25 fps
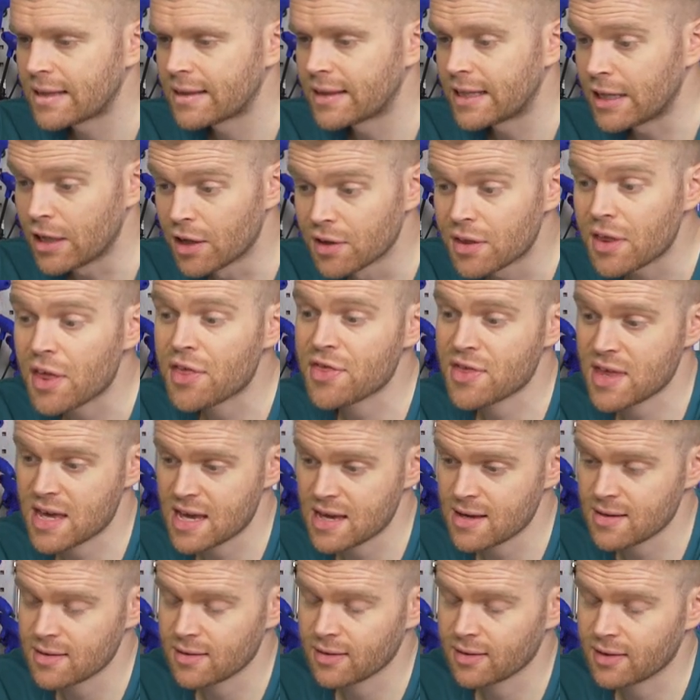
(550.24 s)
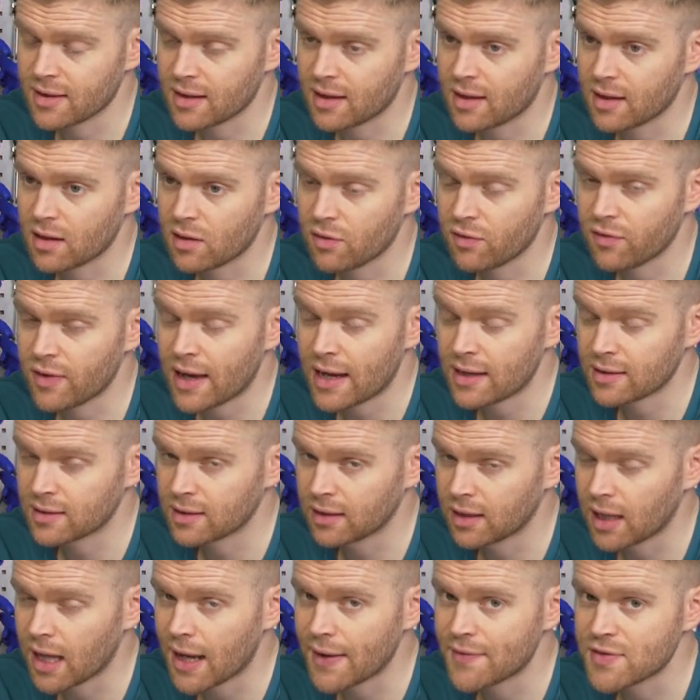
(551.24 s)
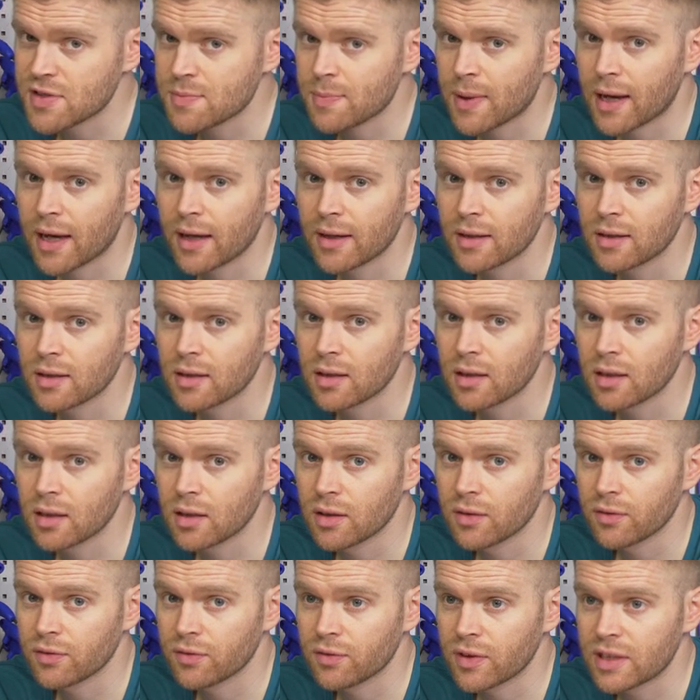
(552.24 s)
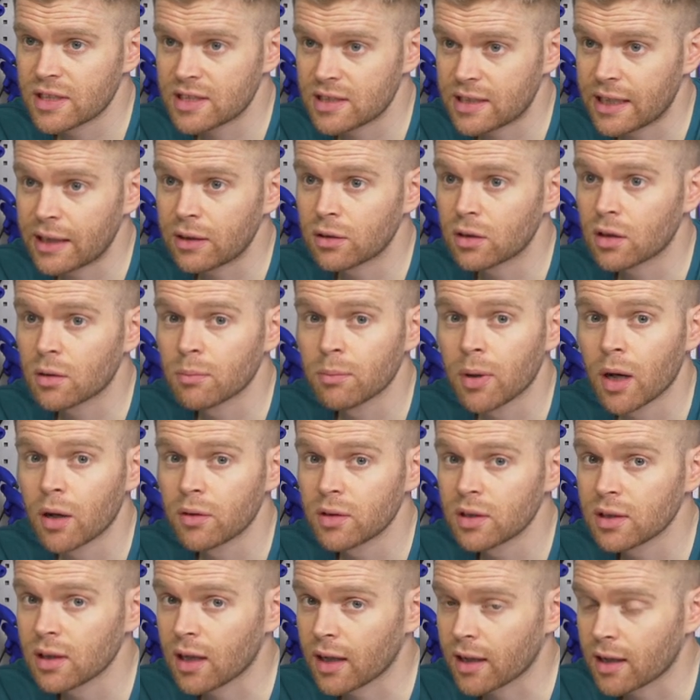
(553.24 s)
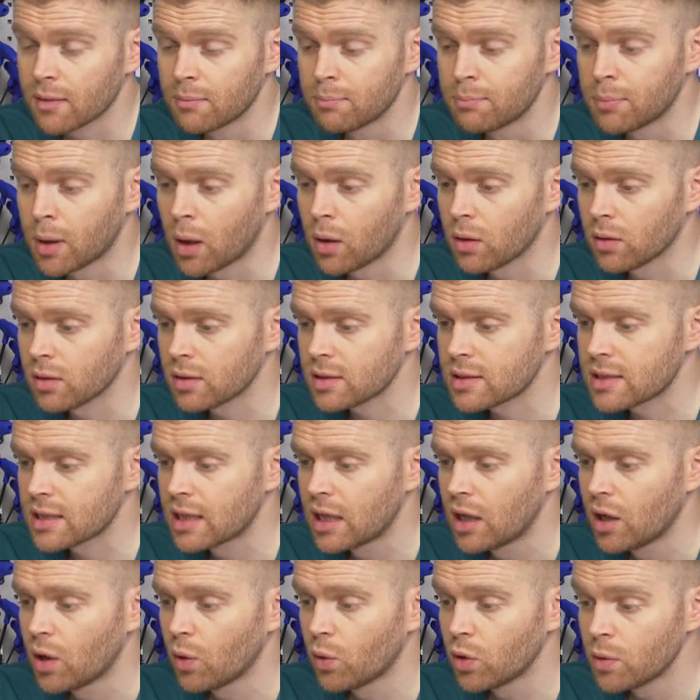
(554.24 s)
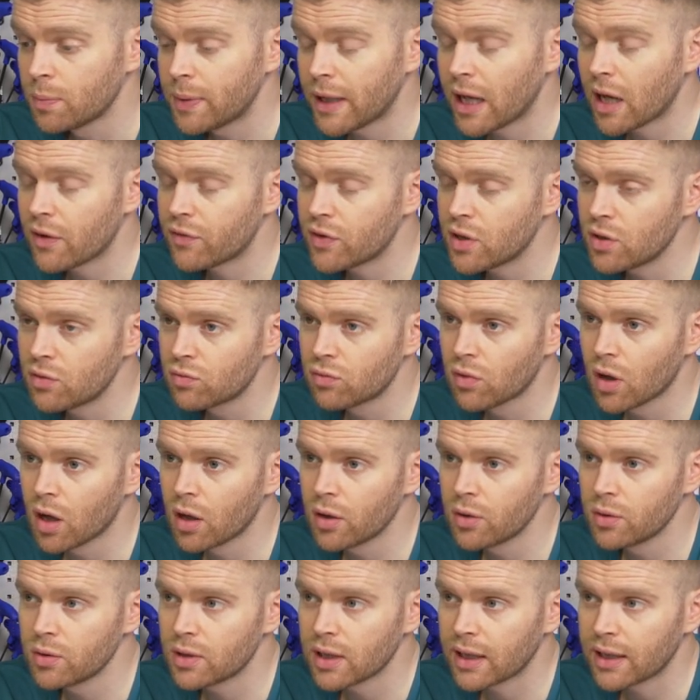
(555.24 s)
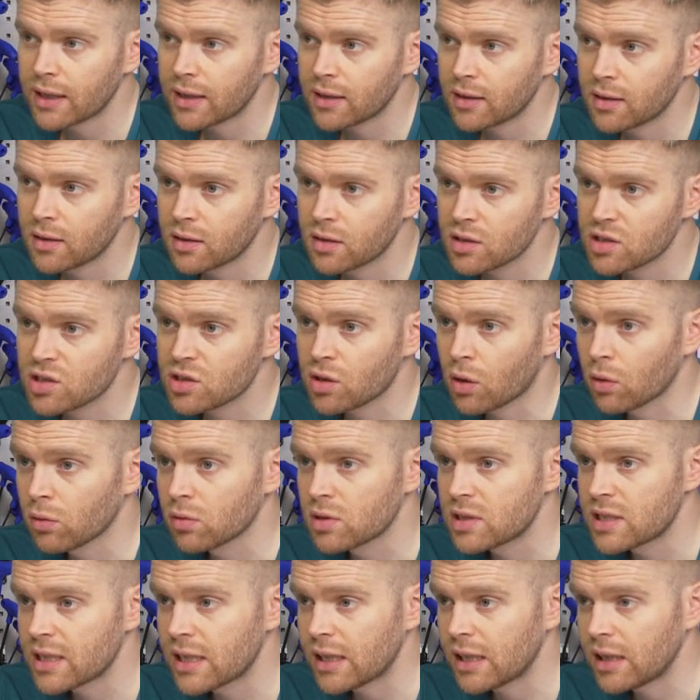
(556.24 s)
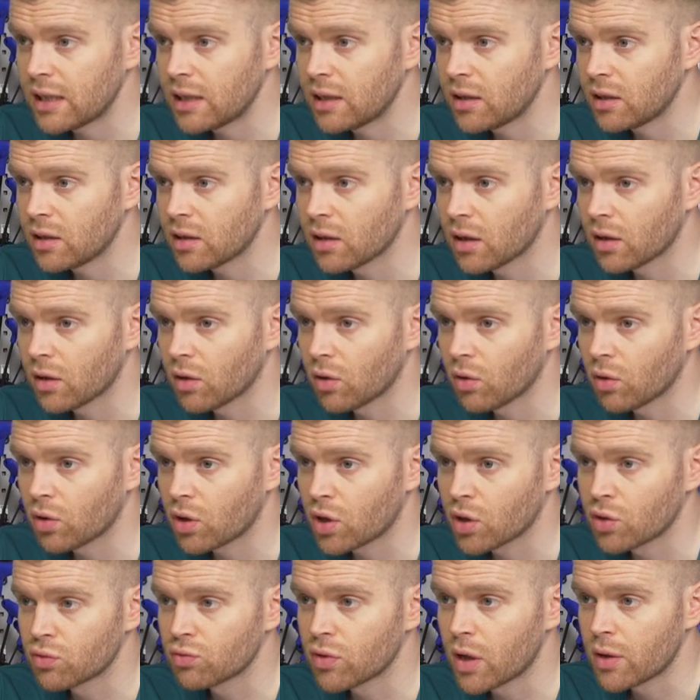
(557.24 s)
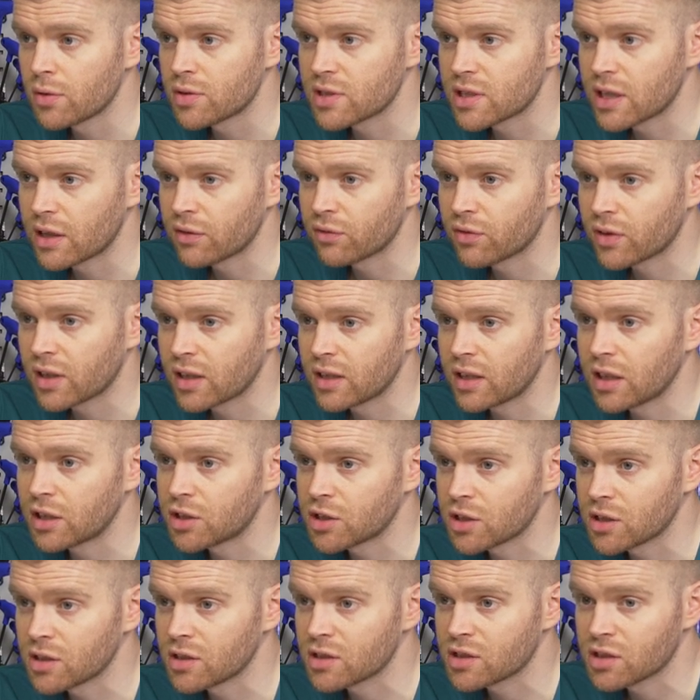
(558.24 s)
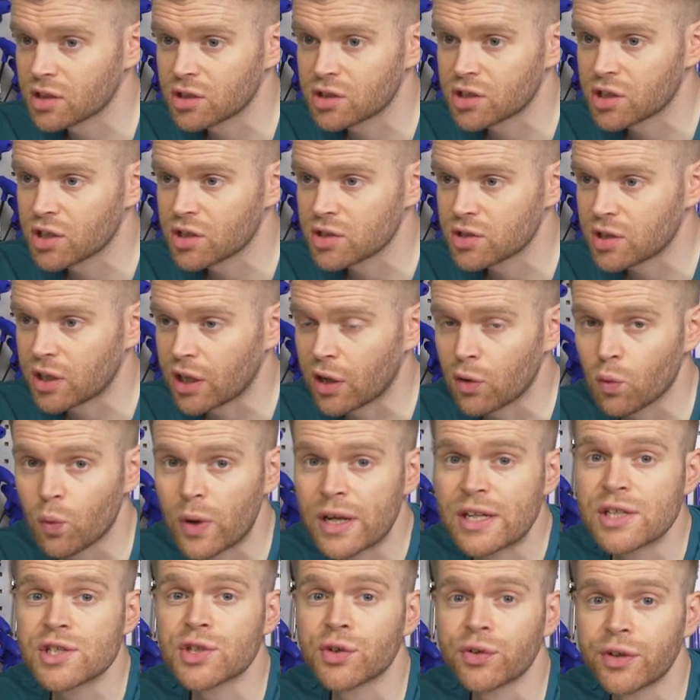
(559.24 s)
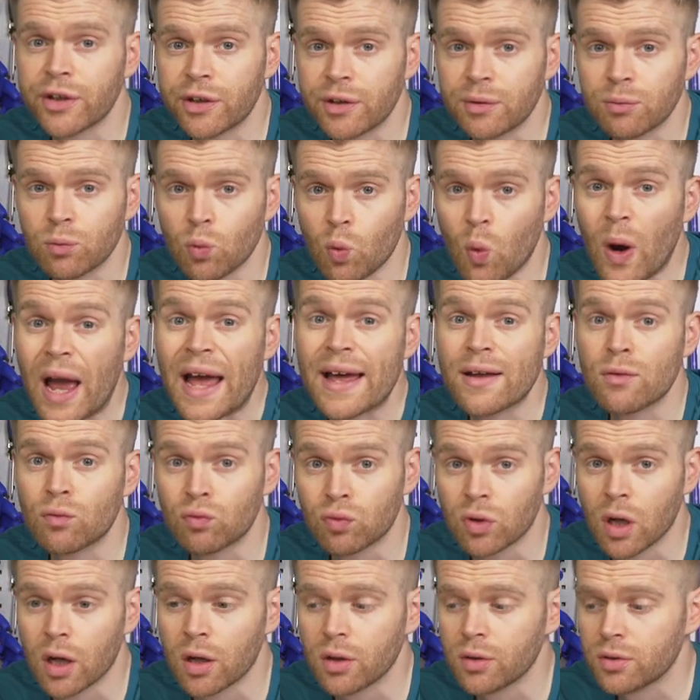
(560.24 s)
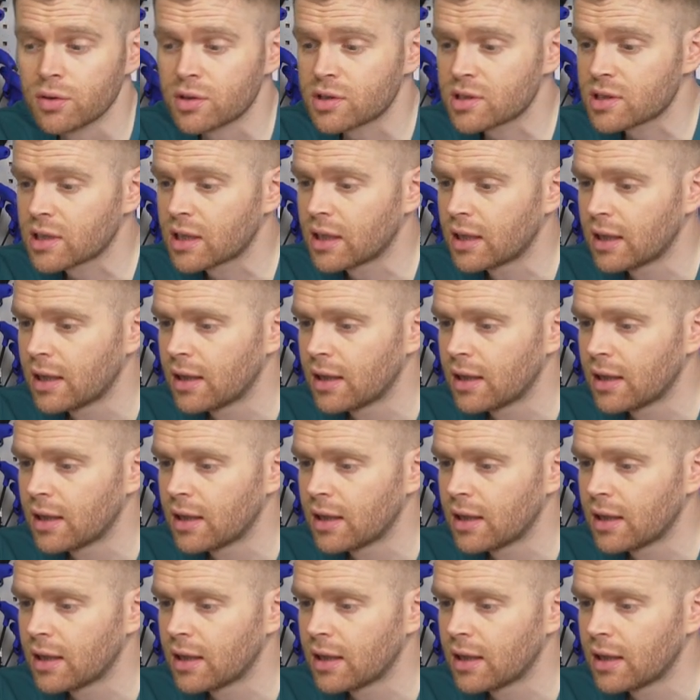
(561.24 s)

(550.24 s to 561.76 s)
The other thing that can affect the lifespan of a steel component, like a bolt, would be if you rode in salty or corrosive conditions, such as, you know, wintry, wet roads,